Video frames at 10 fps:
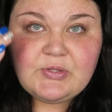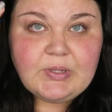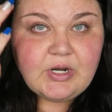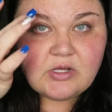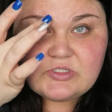You
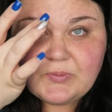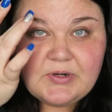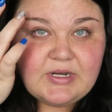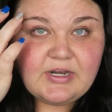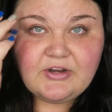can also
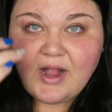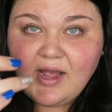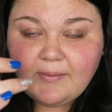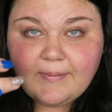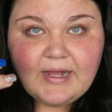put it on your
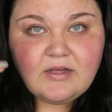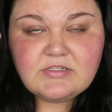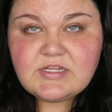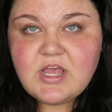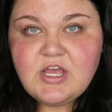eyebrows.